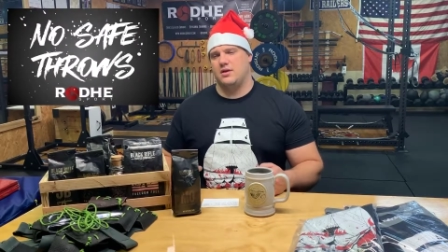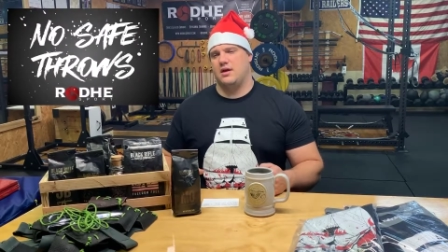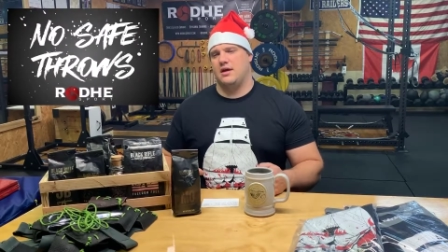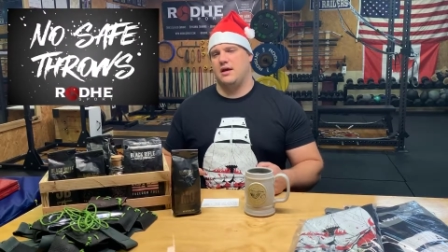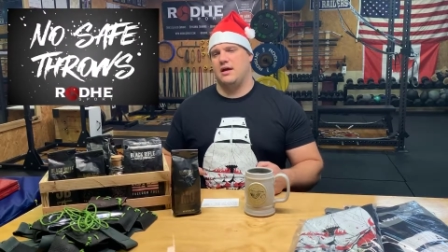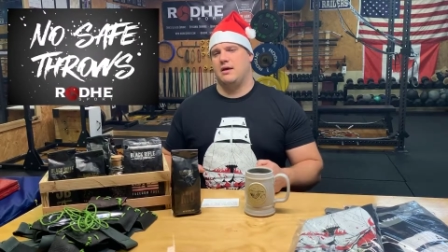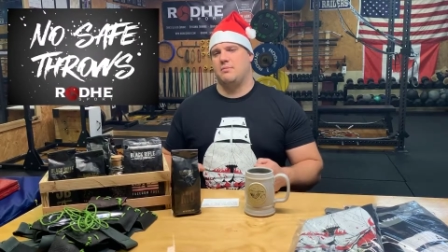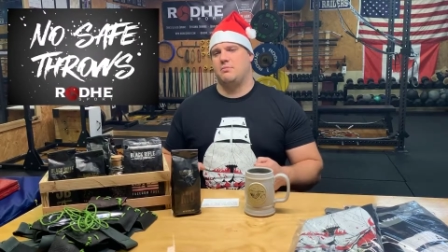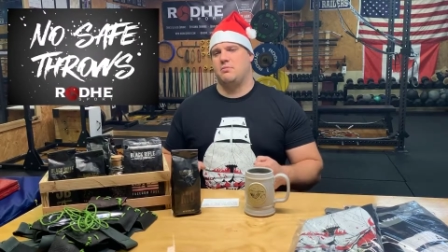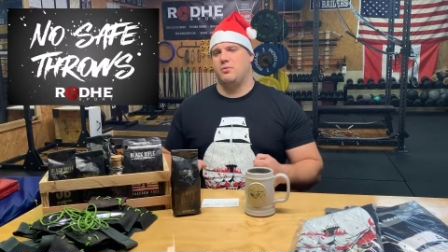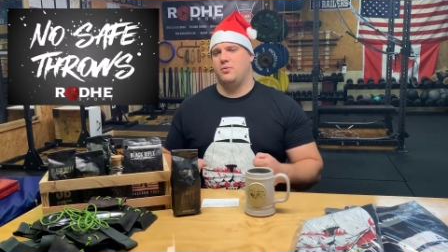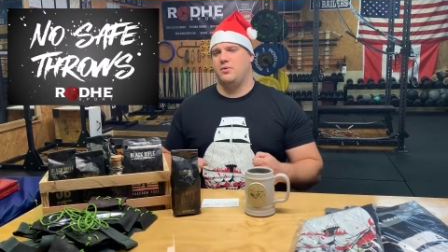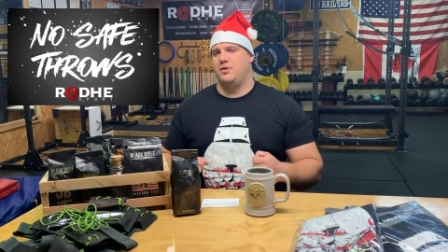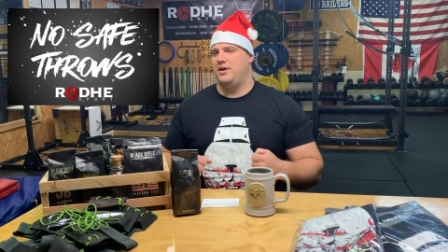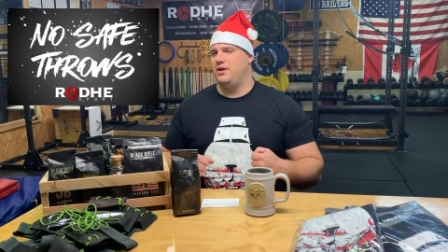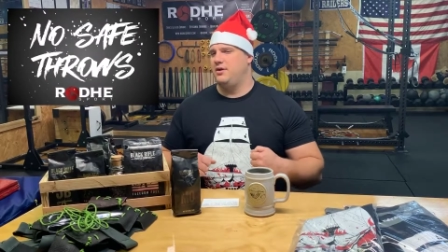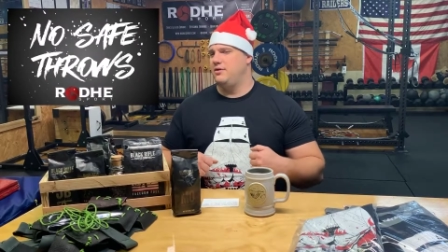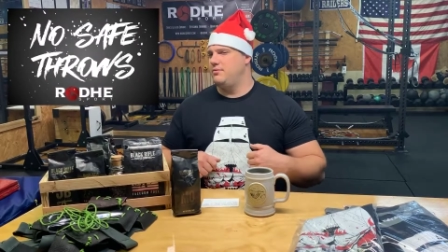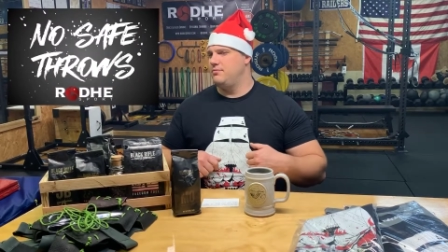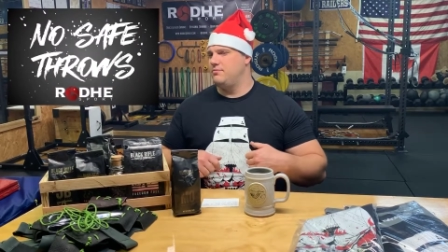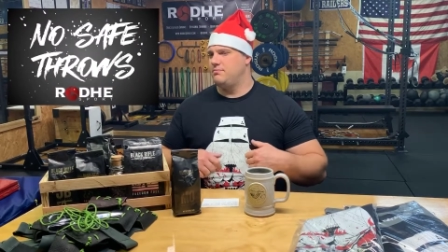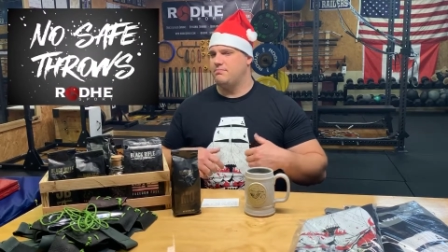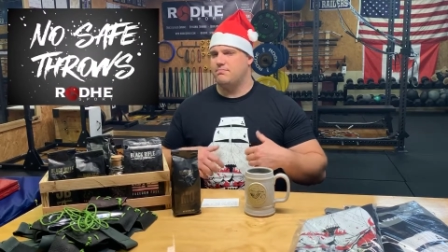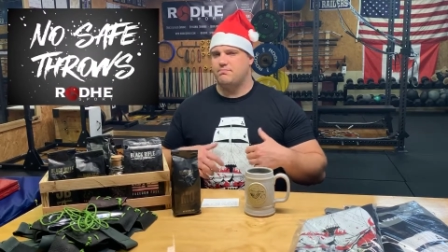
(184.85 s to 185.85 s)
but we
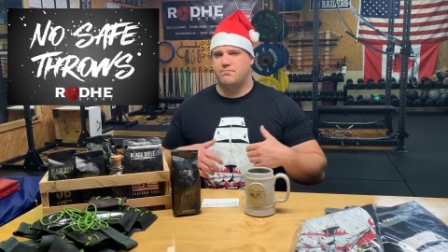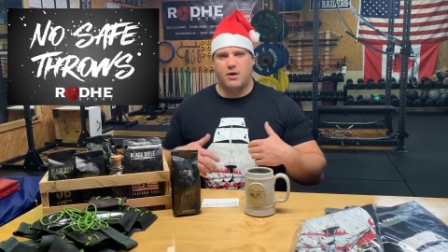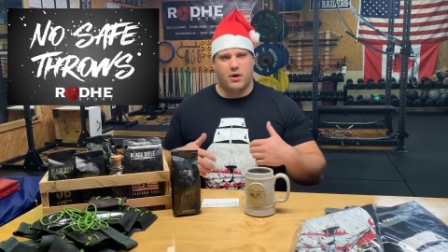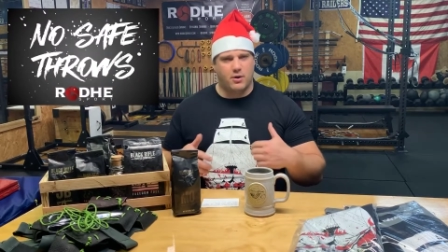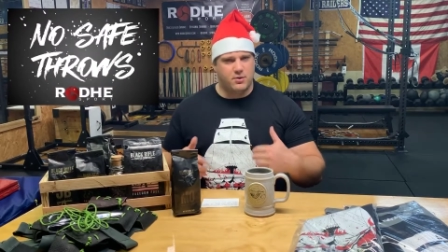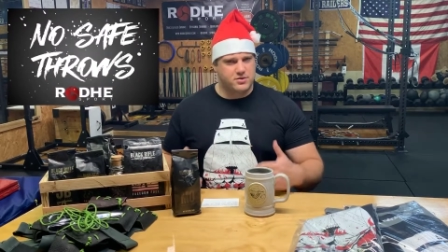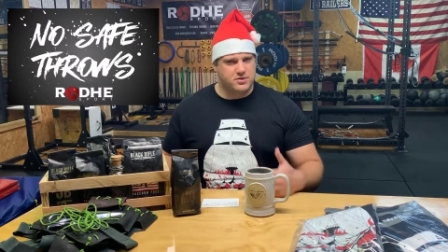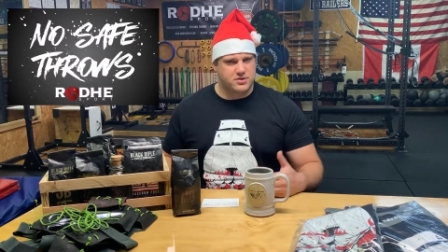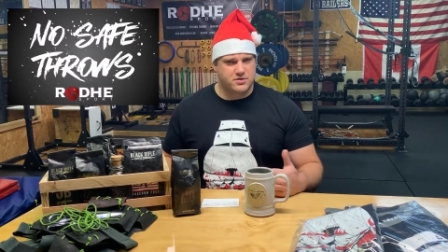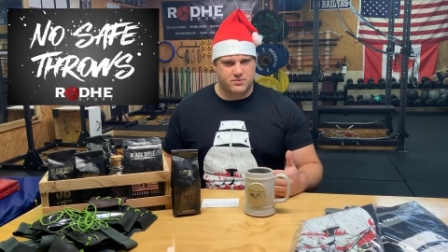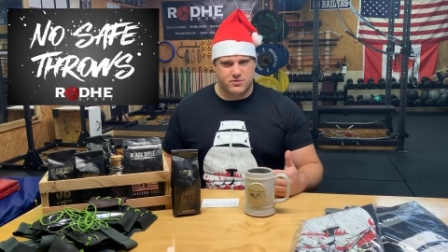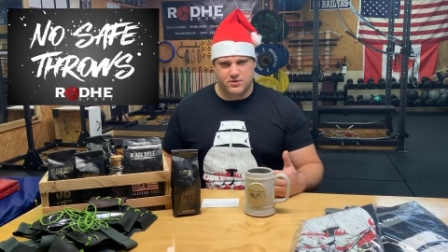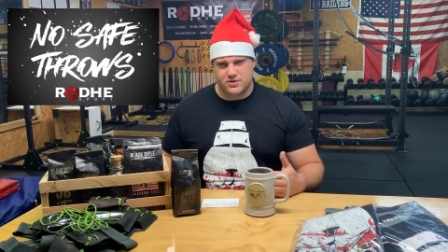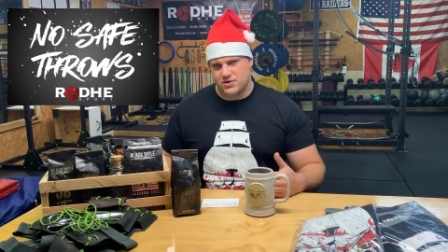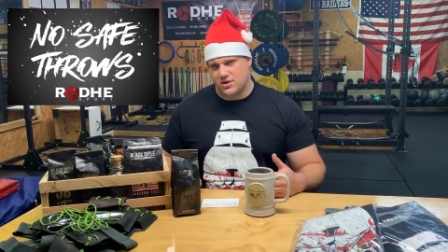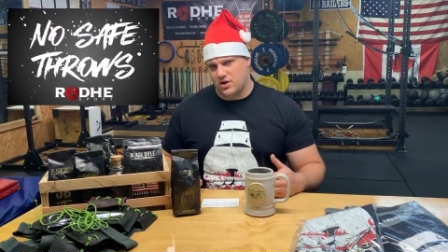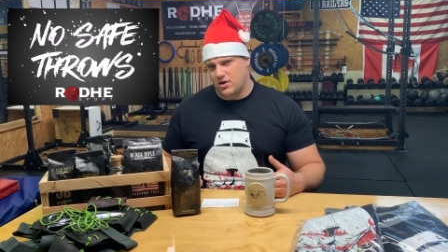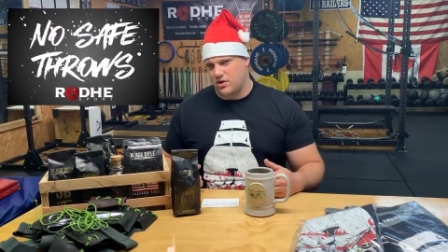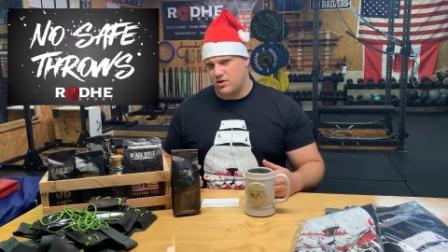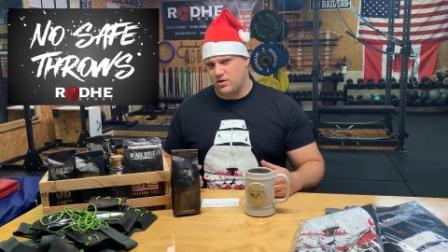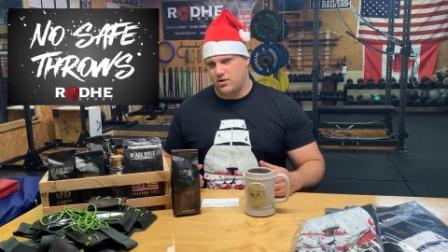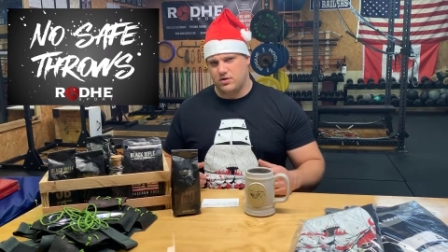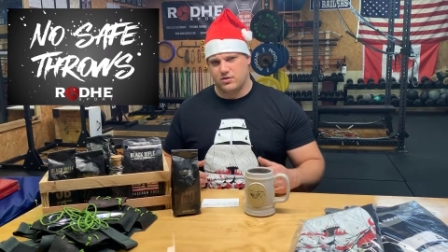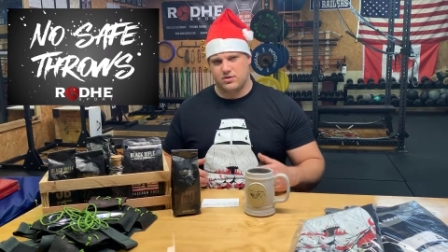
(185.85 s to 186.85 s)
didn't post the
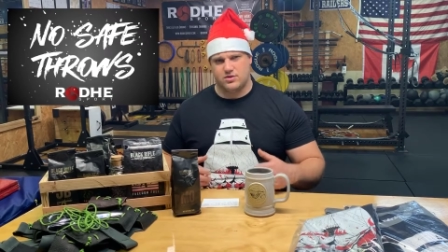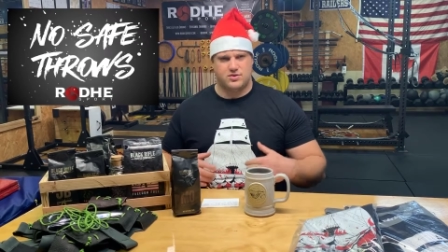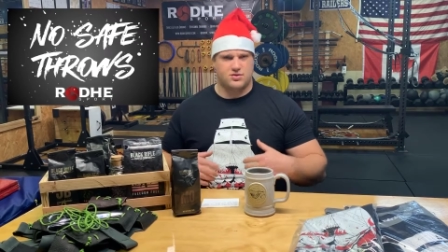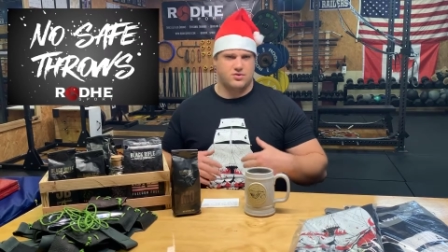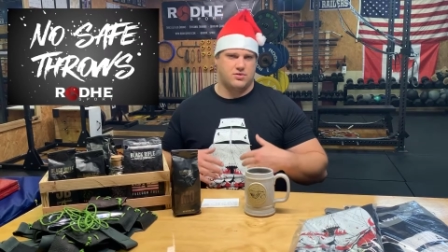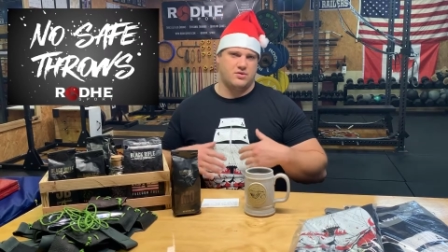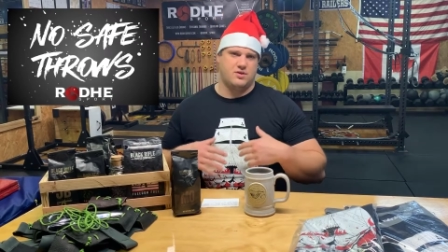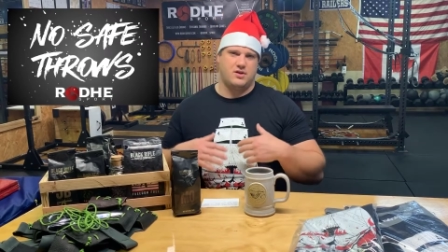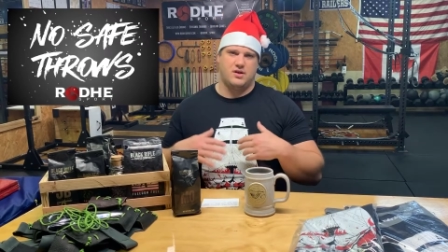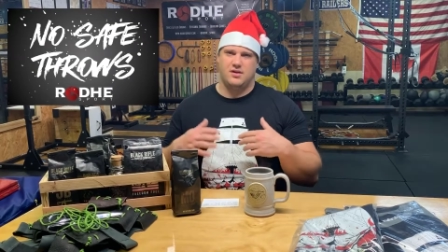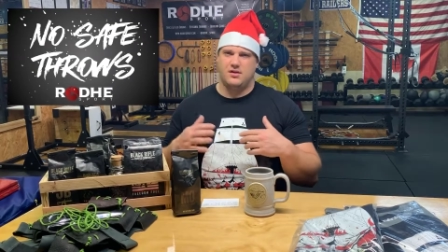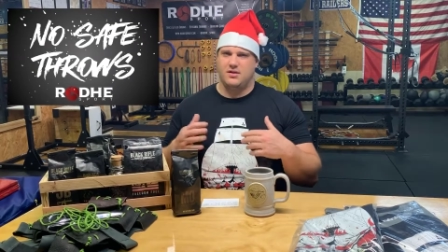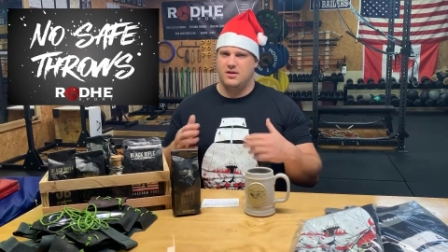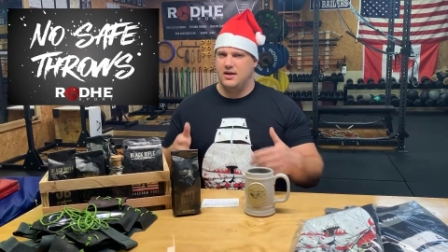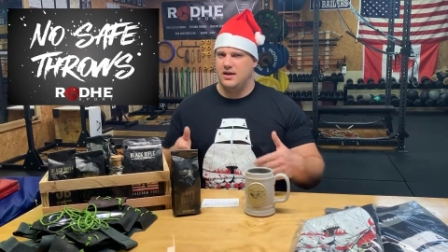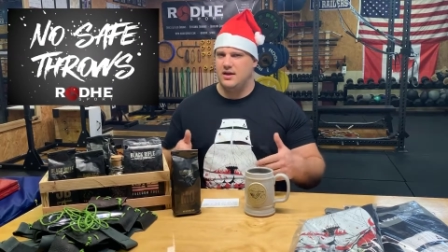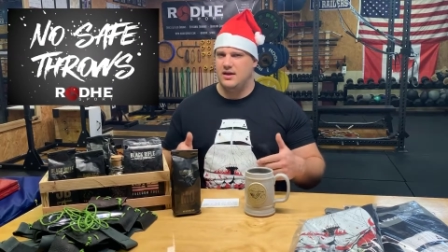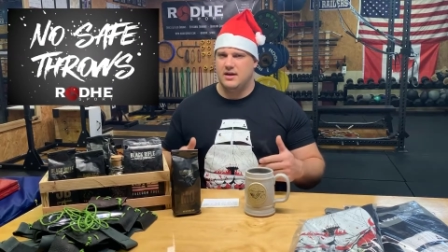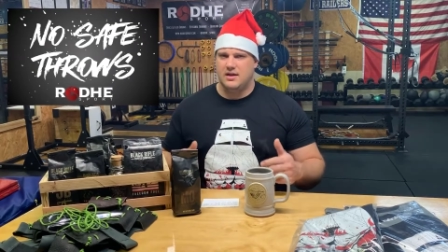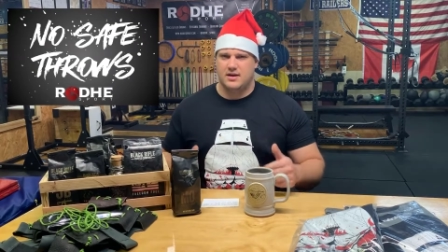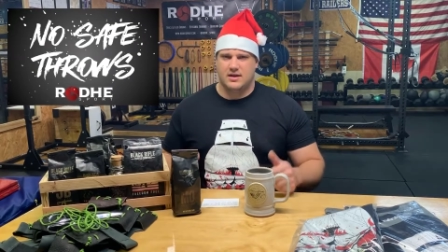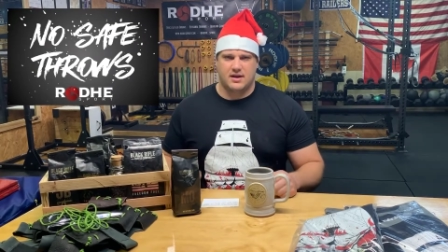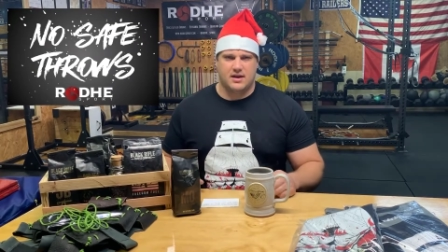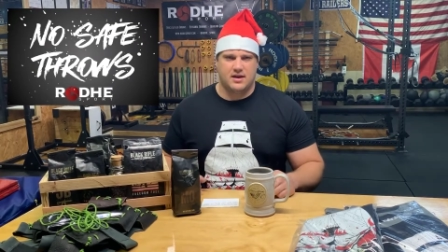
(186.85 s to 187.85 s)
results or did
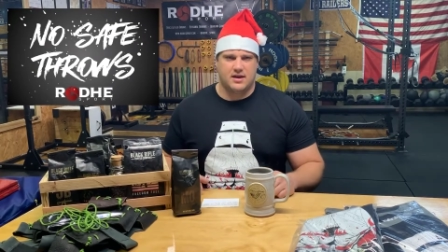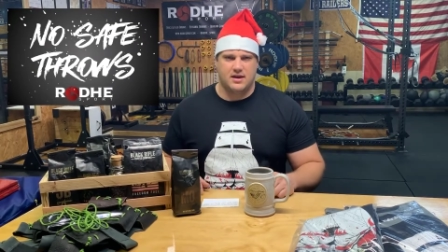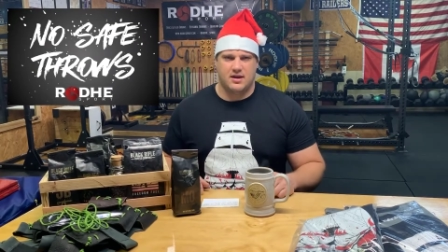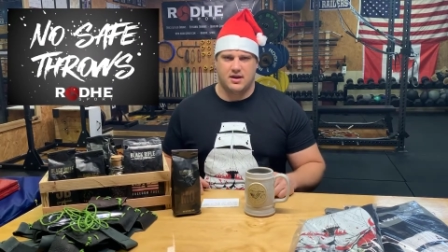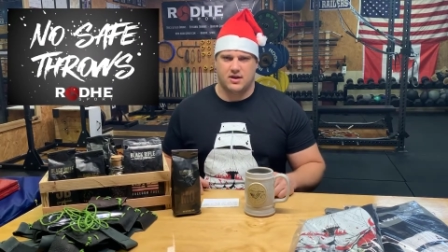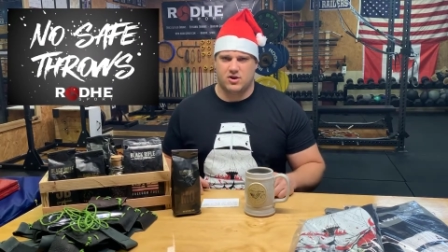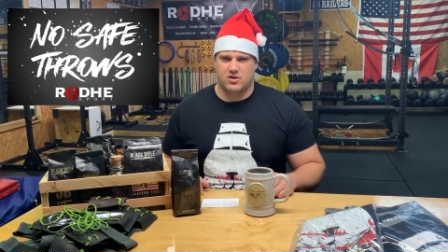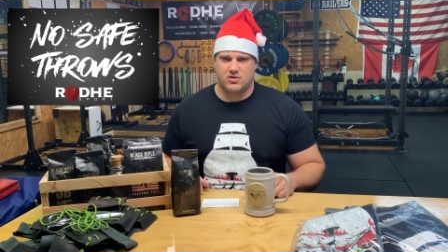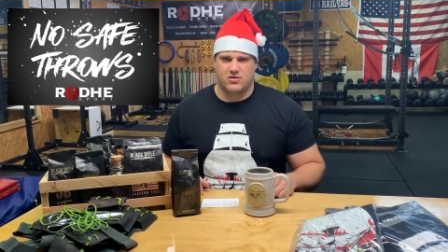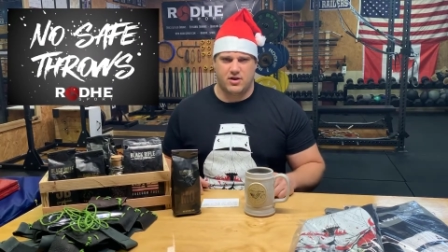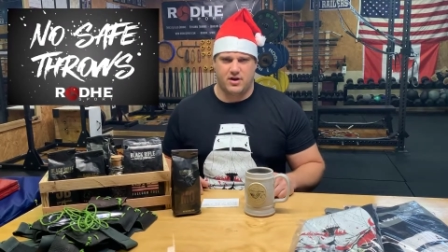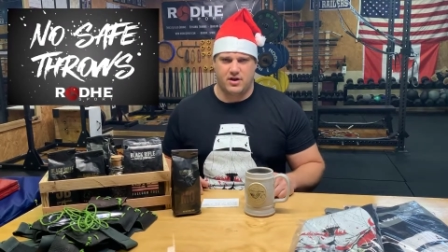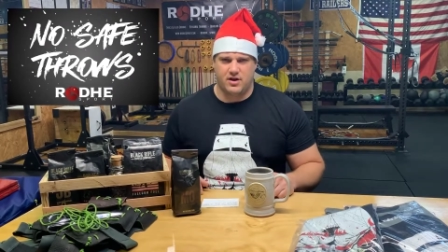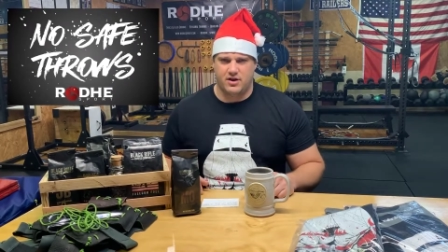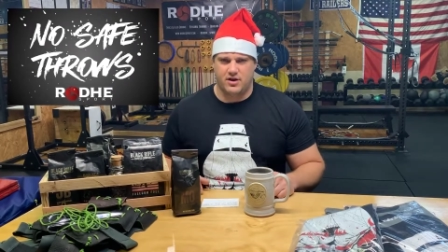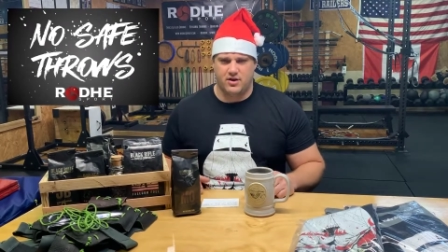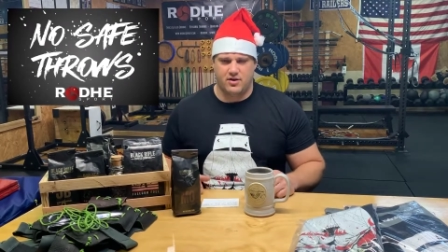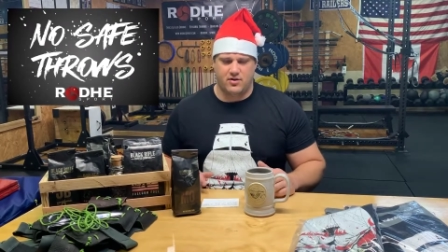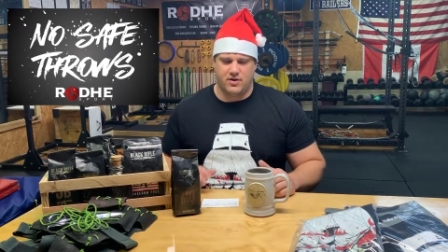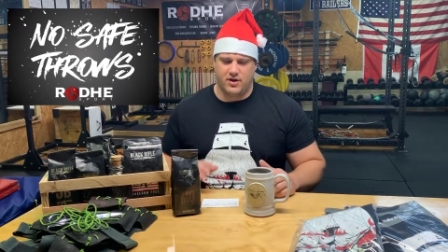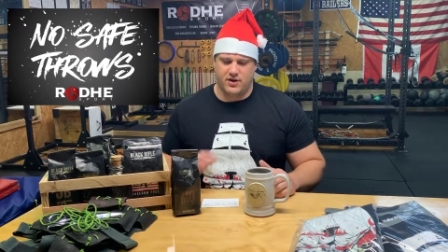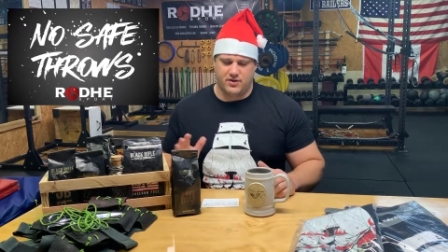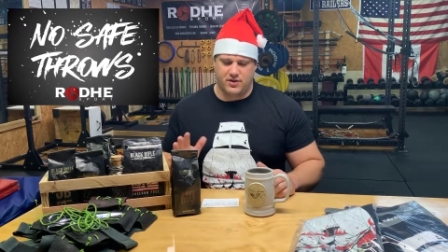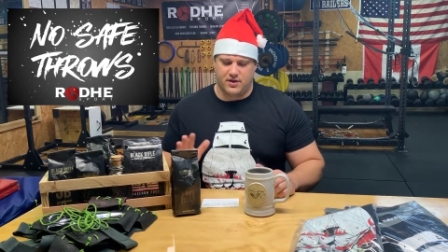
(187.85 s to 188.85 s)
get it accredited
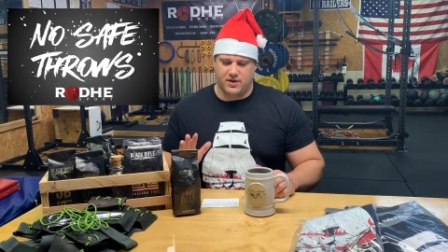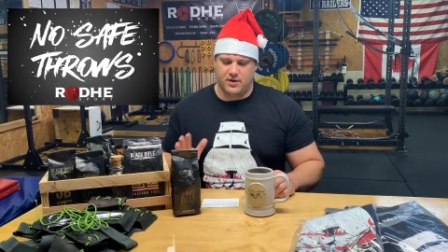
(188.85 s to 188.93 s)
or anything.